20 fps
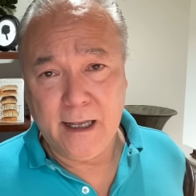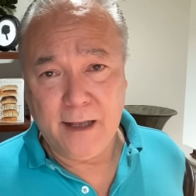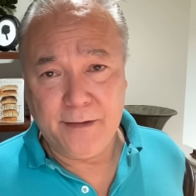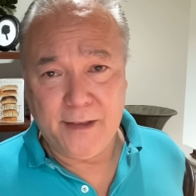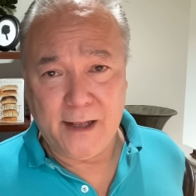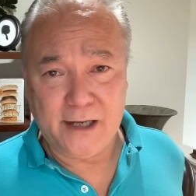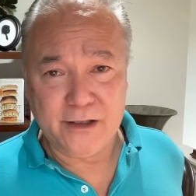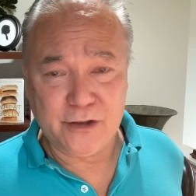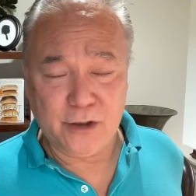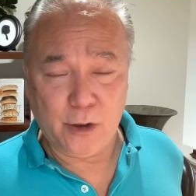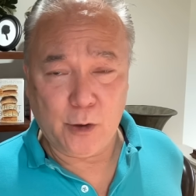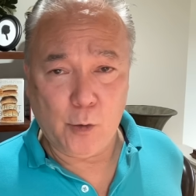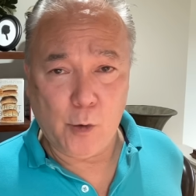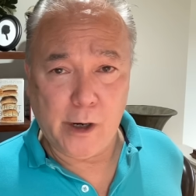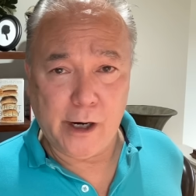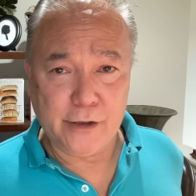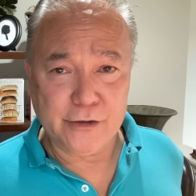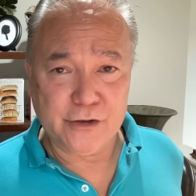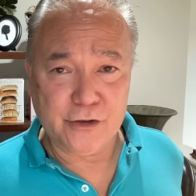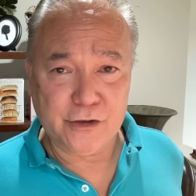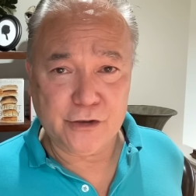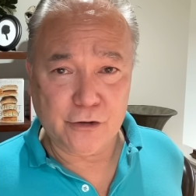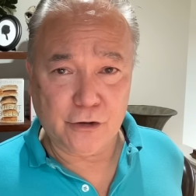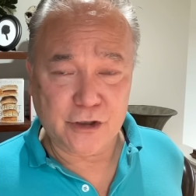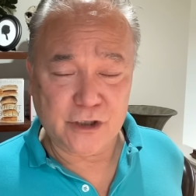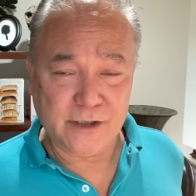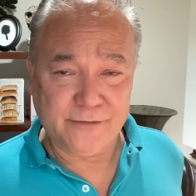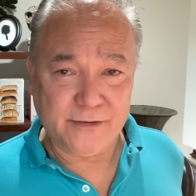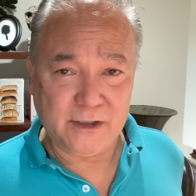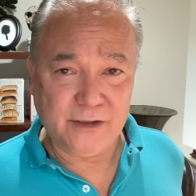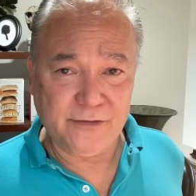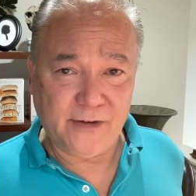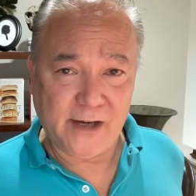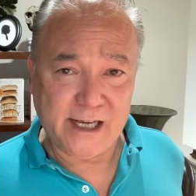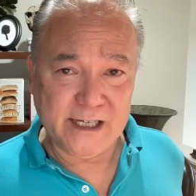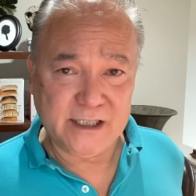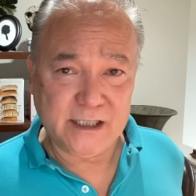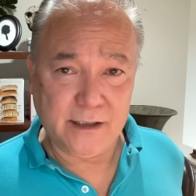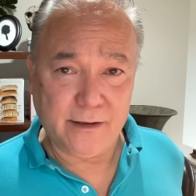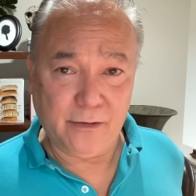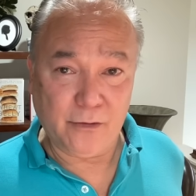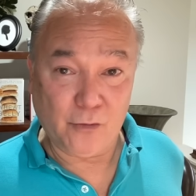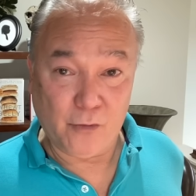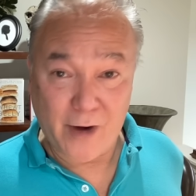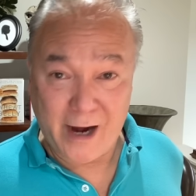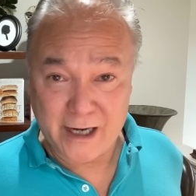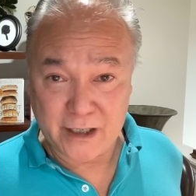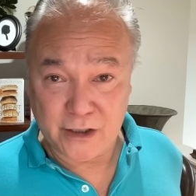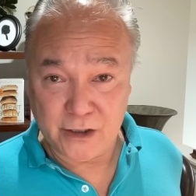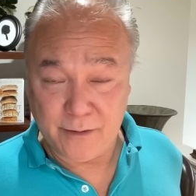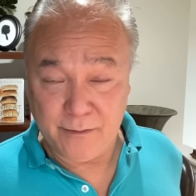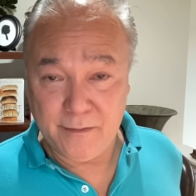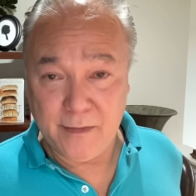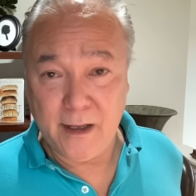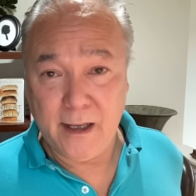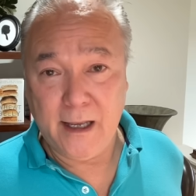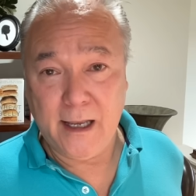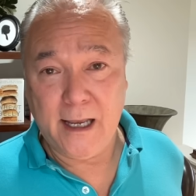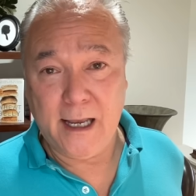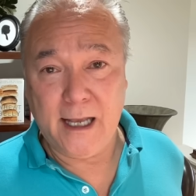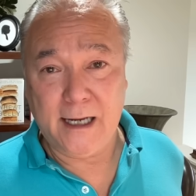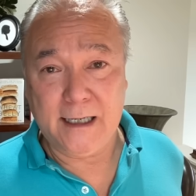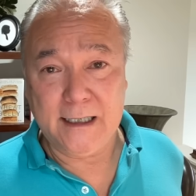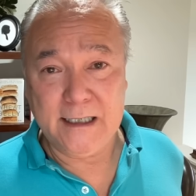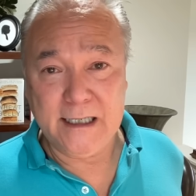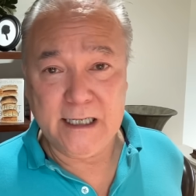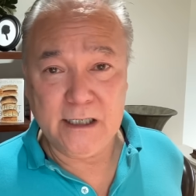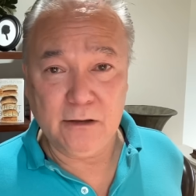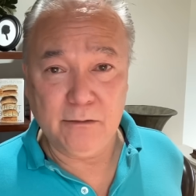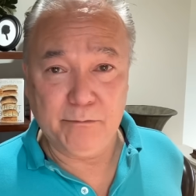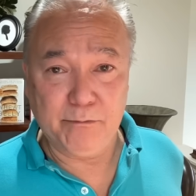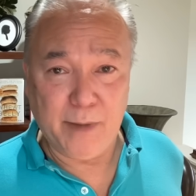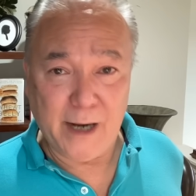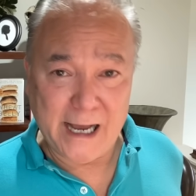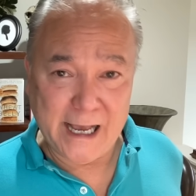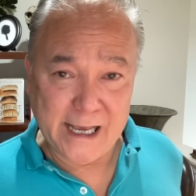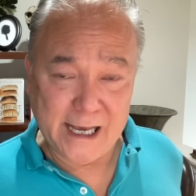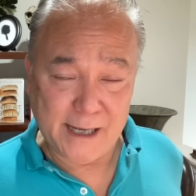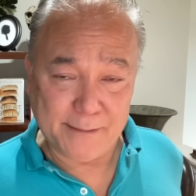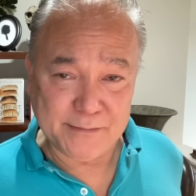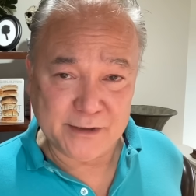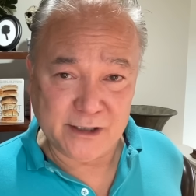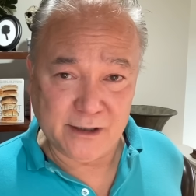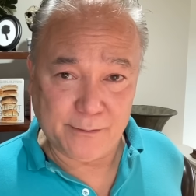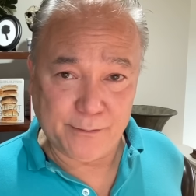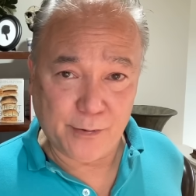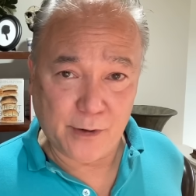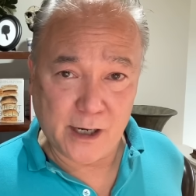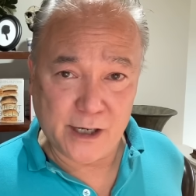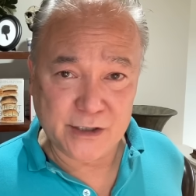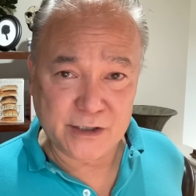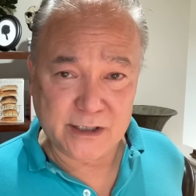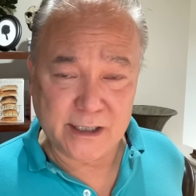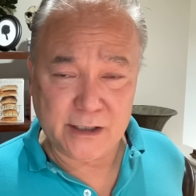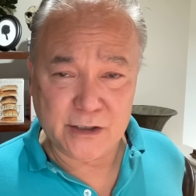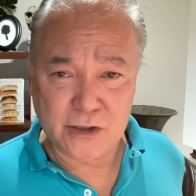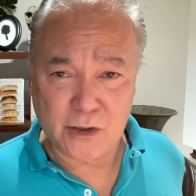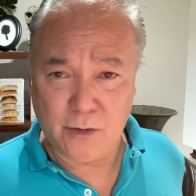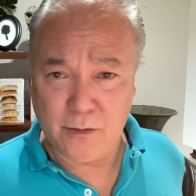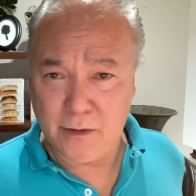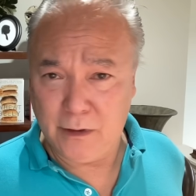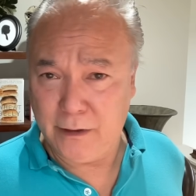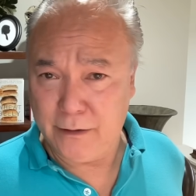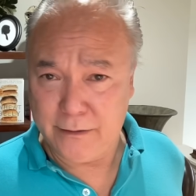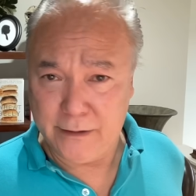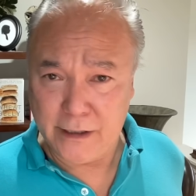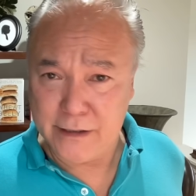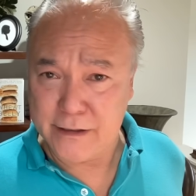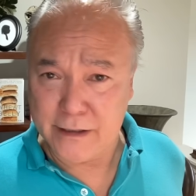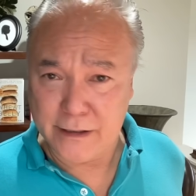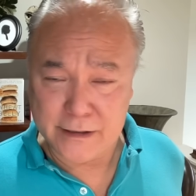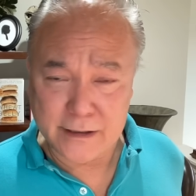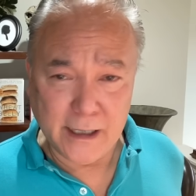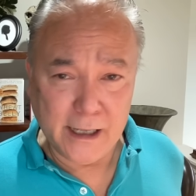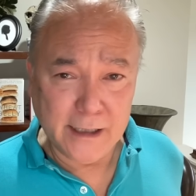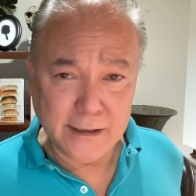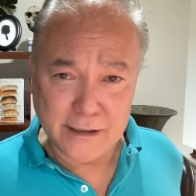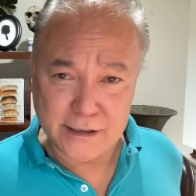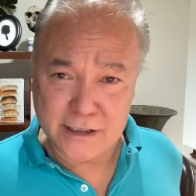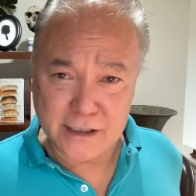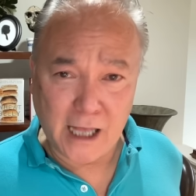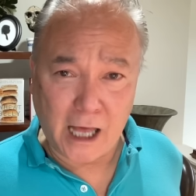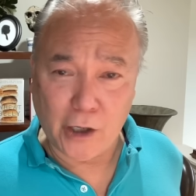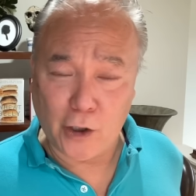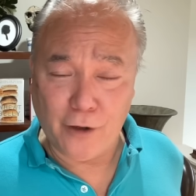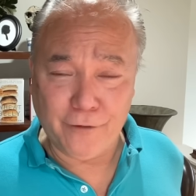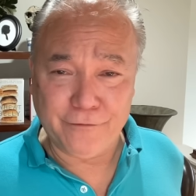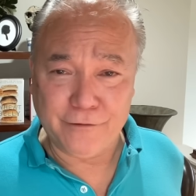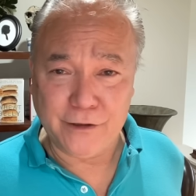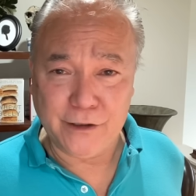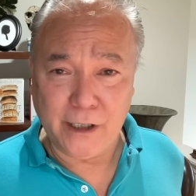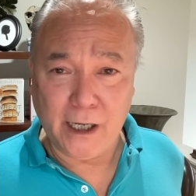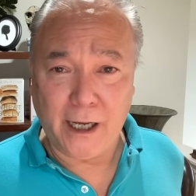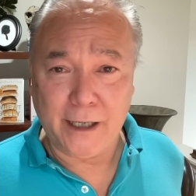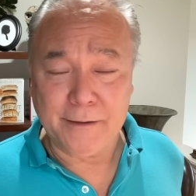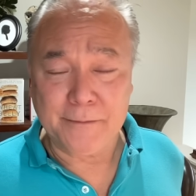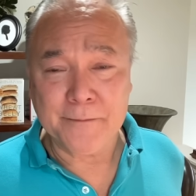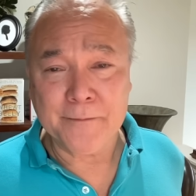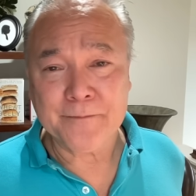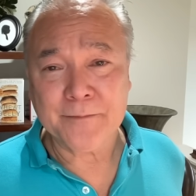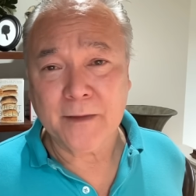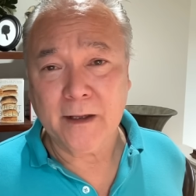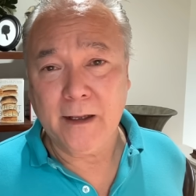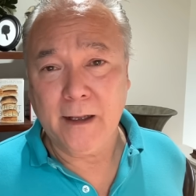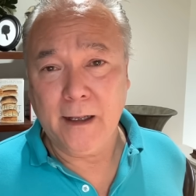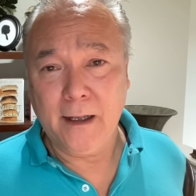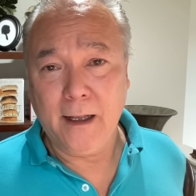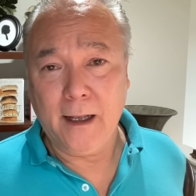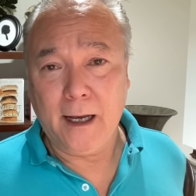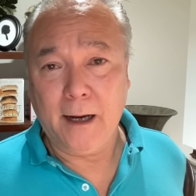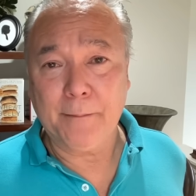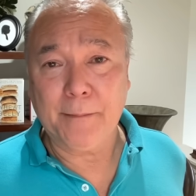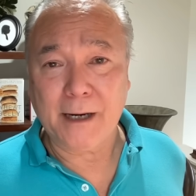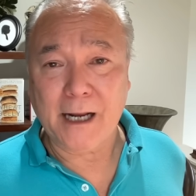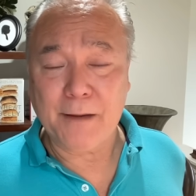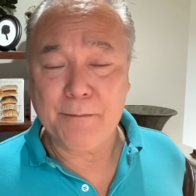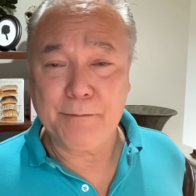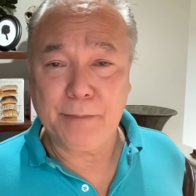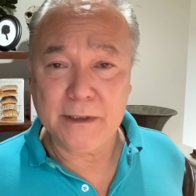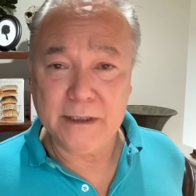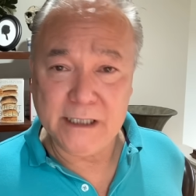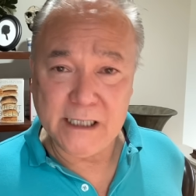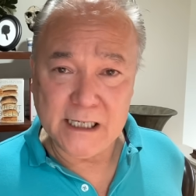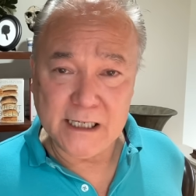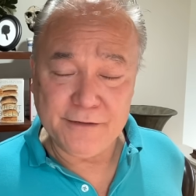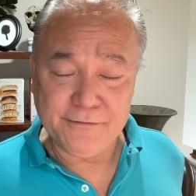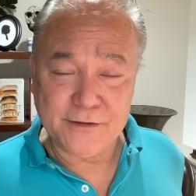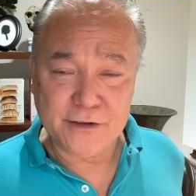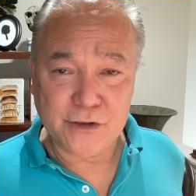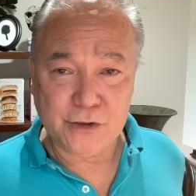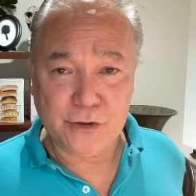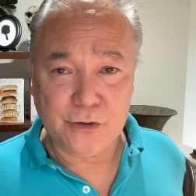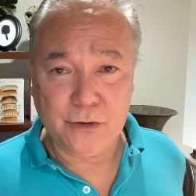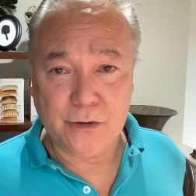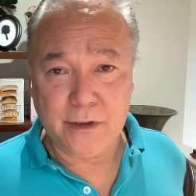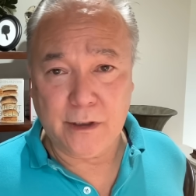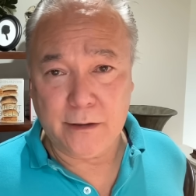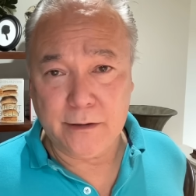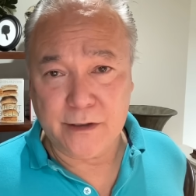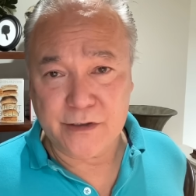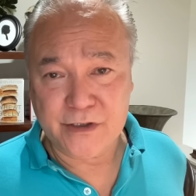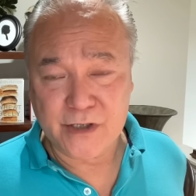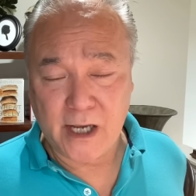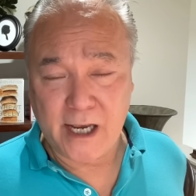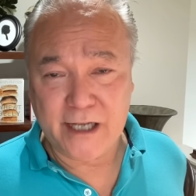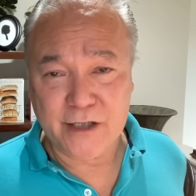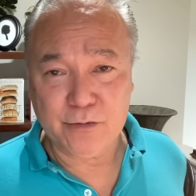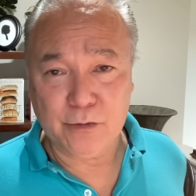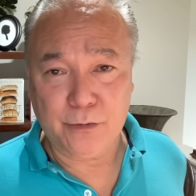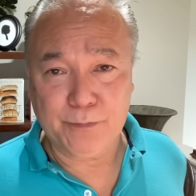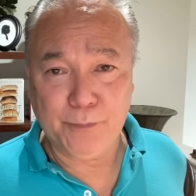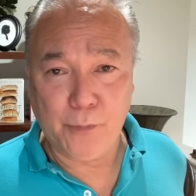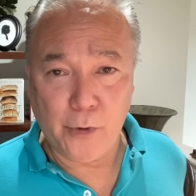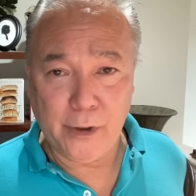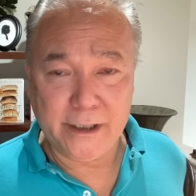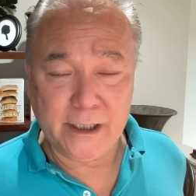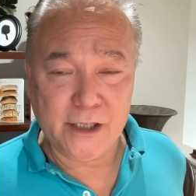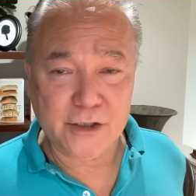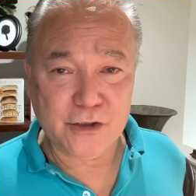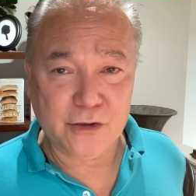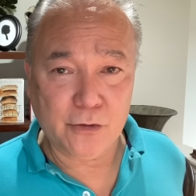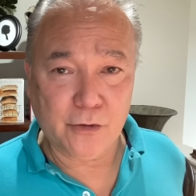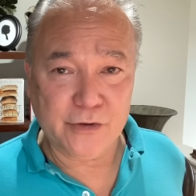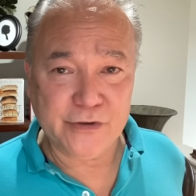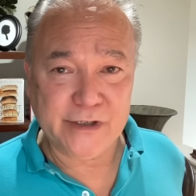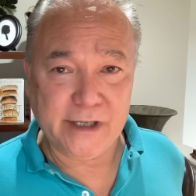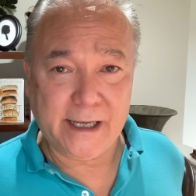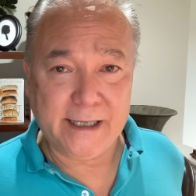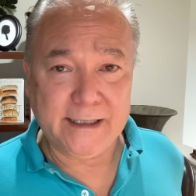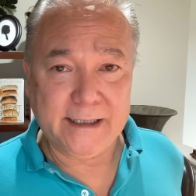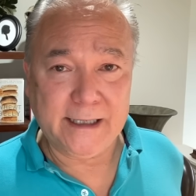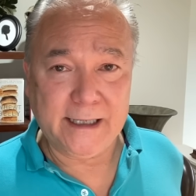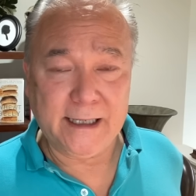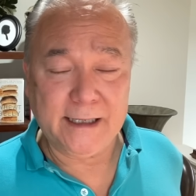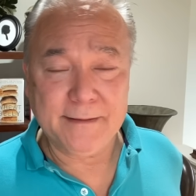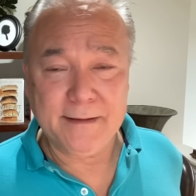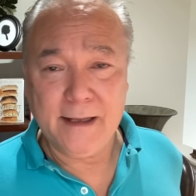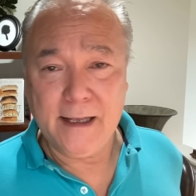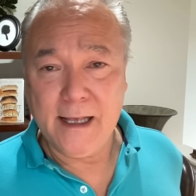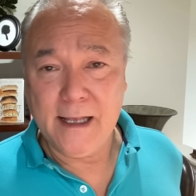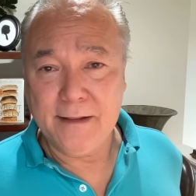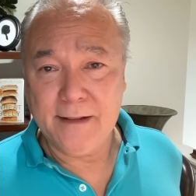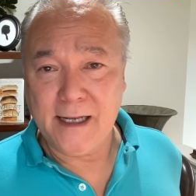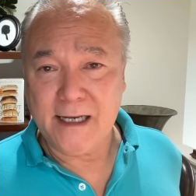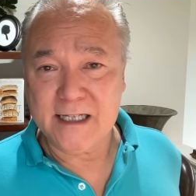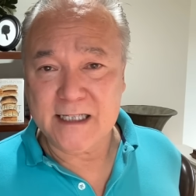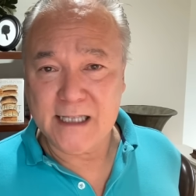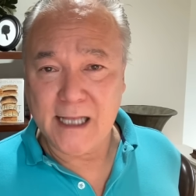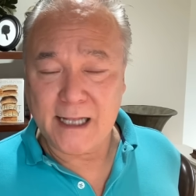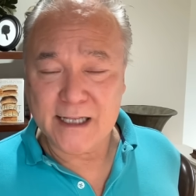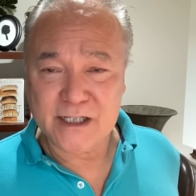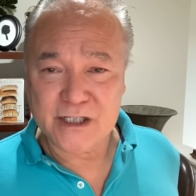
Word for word: that is, it requires insertion of a device into the rectum and a needle biopsy of the prostate. So this is not often done. But I believe the science will point us towards the idea that it's not